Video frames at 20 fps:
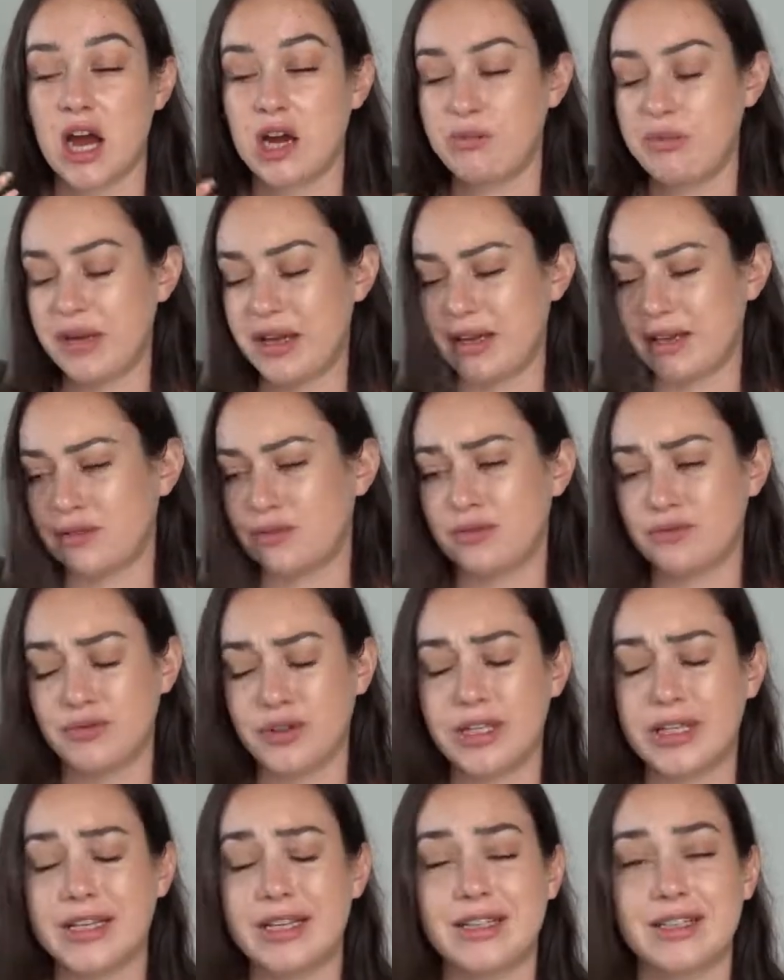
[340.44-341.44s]
are being
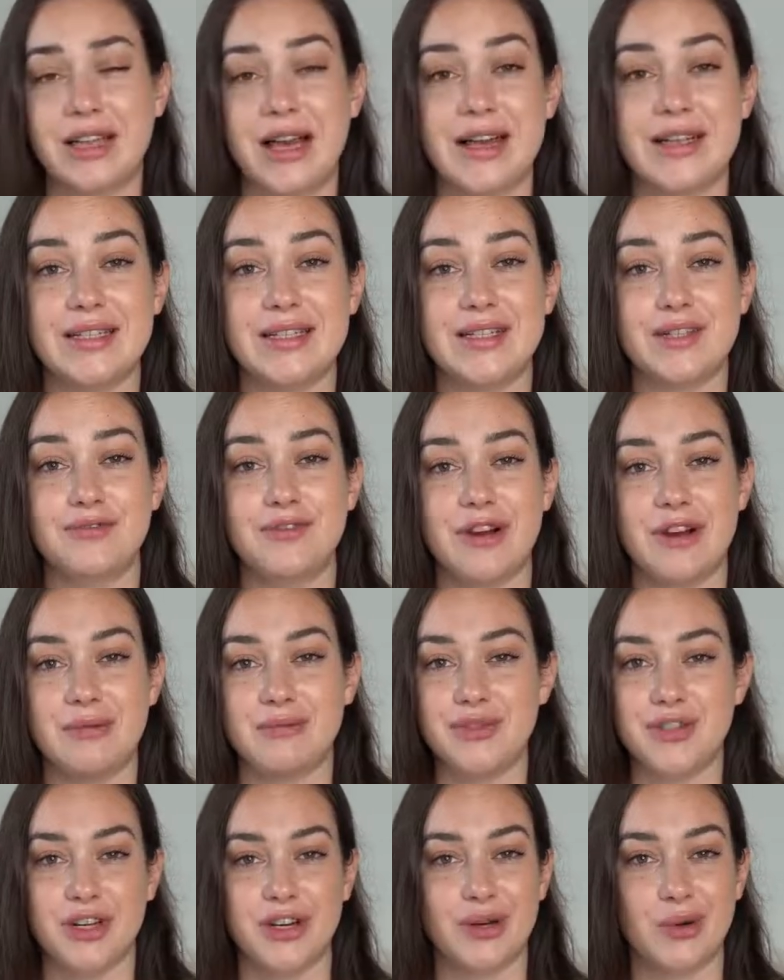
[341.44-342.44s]
really cleansed
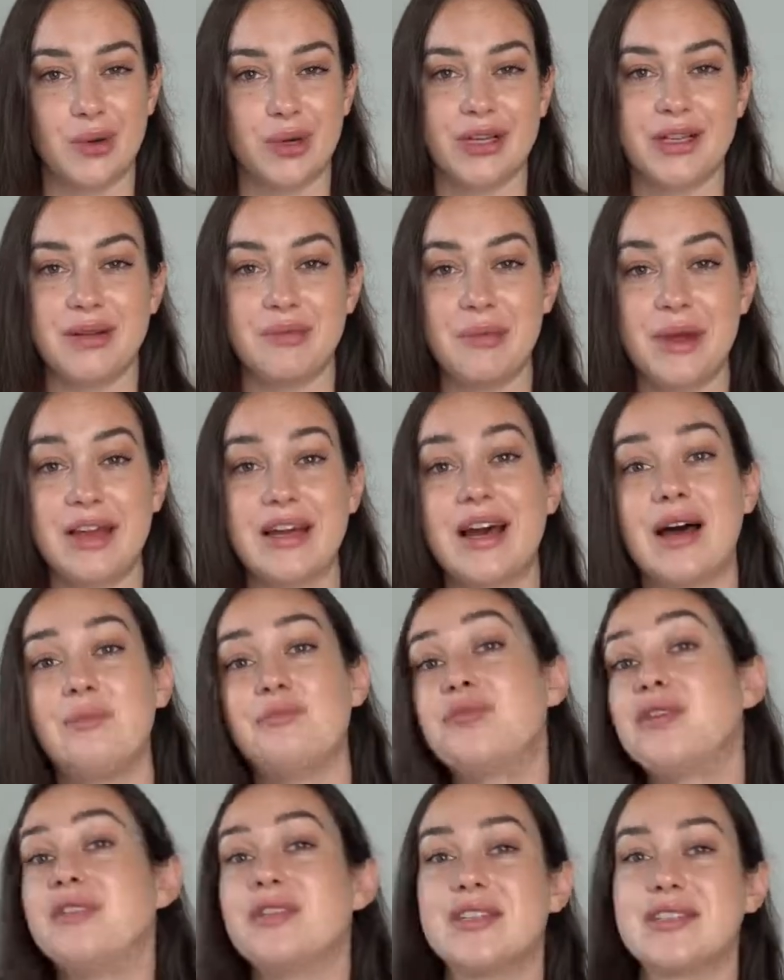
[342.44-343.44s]
from dirt, oil, and
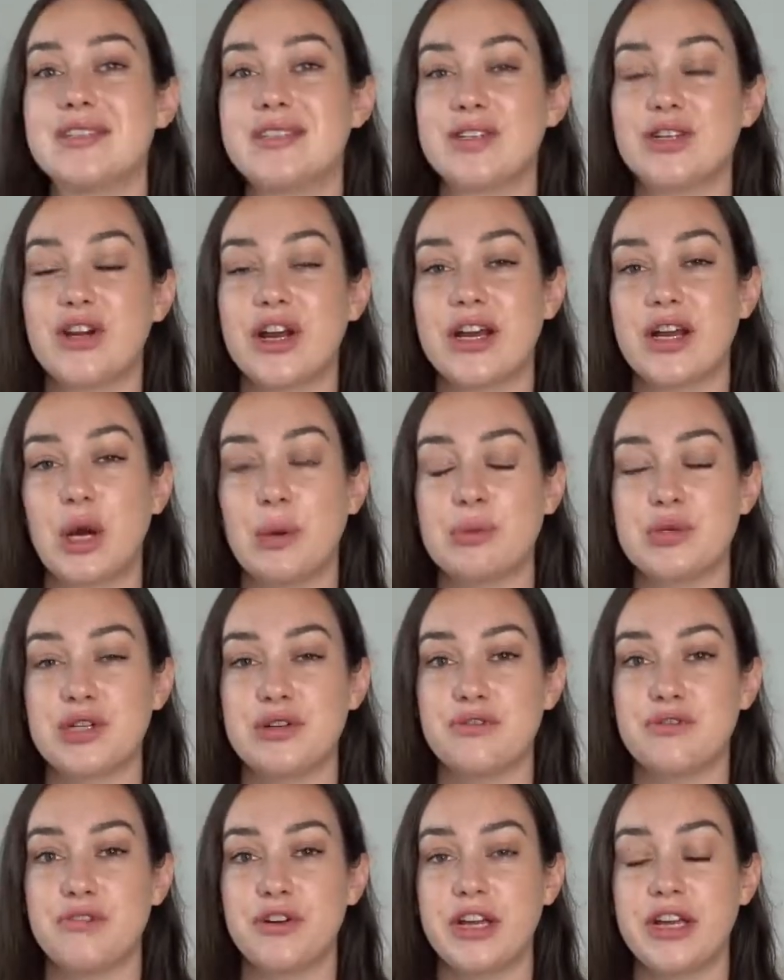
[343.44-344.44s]
makeup, then this is a great
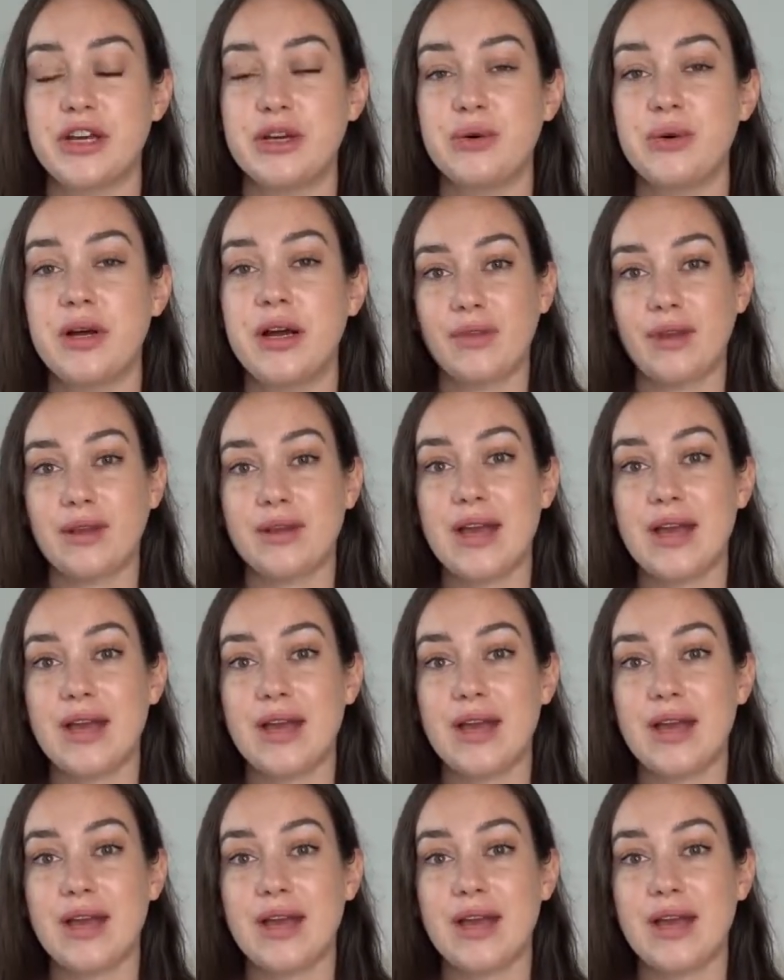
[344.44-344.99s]
option for you.